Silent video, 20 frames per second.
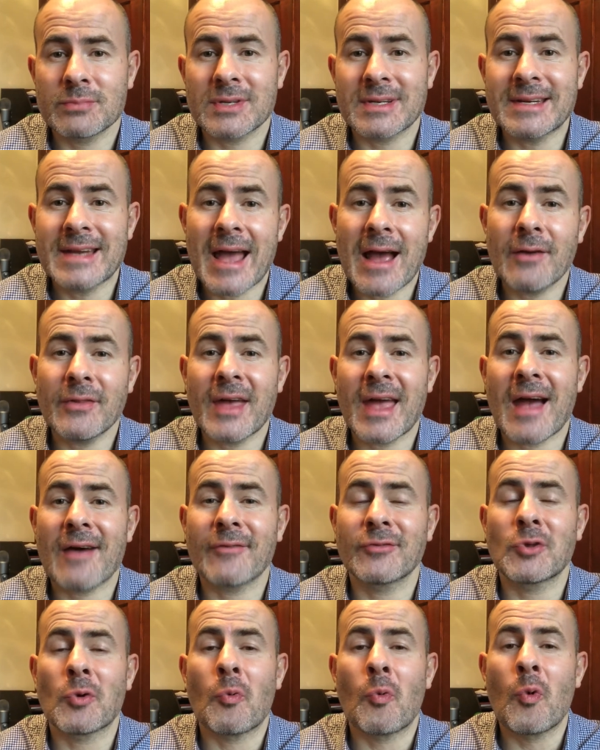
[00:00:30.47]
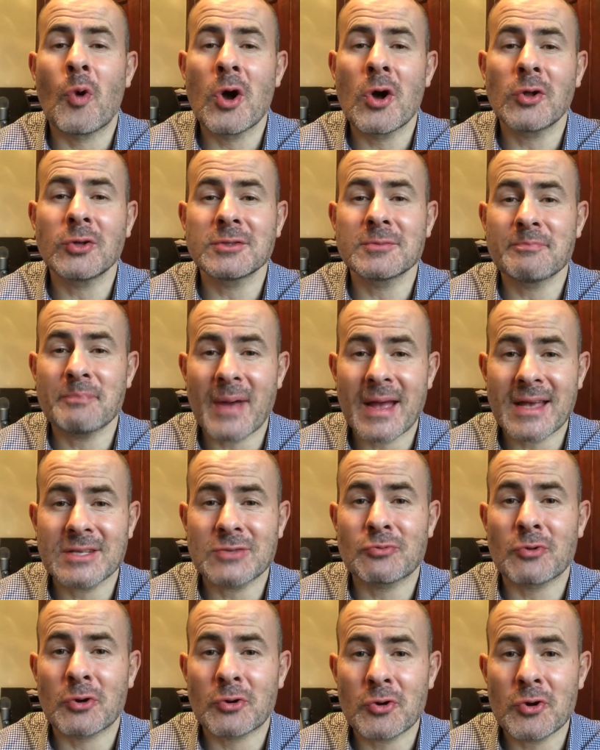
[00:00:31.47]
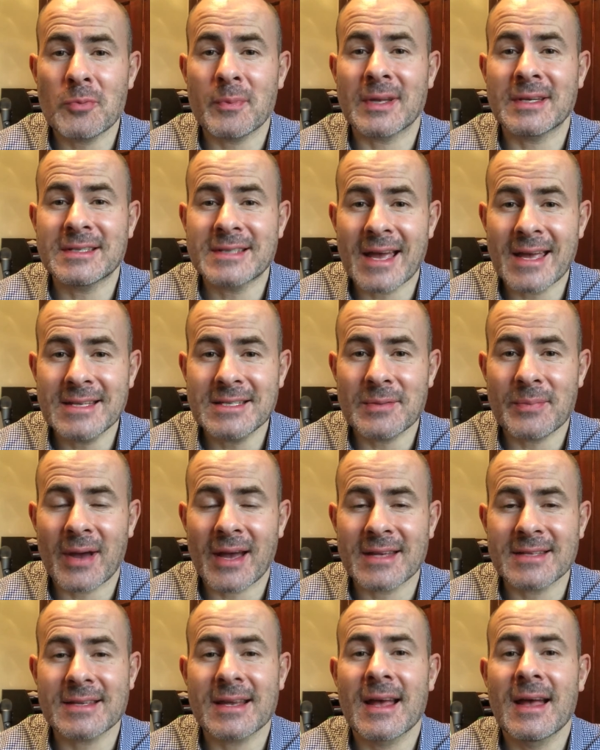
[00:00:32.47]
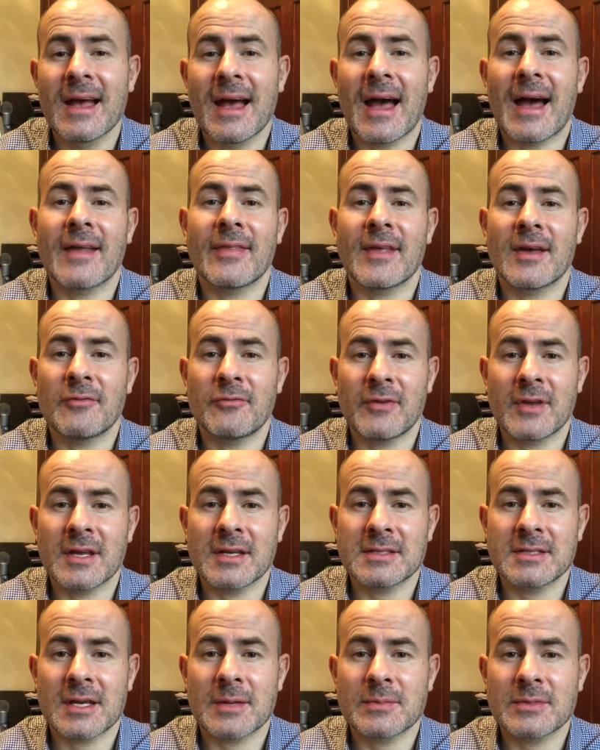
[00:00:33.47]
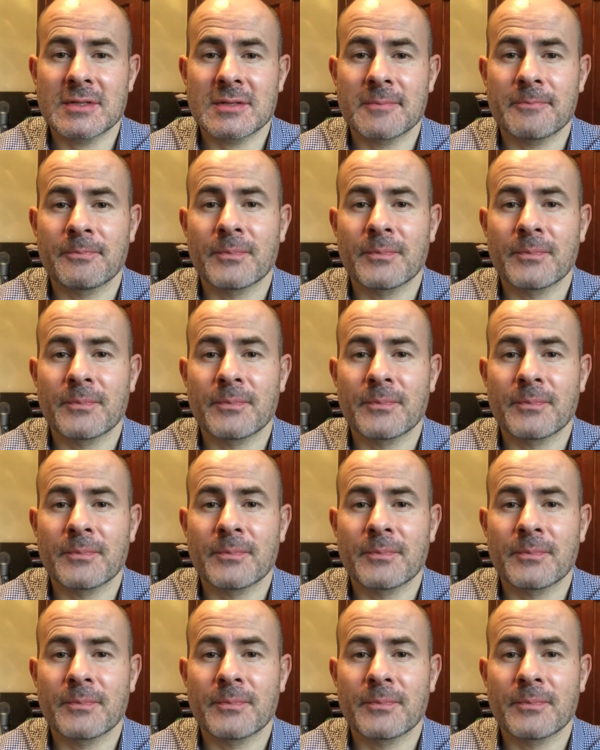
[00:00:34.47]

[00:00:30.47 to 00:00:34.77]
but now they have the world's best recruitment database at their fingertips.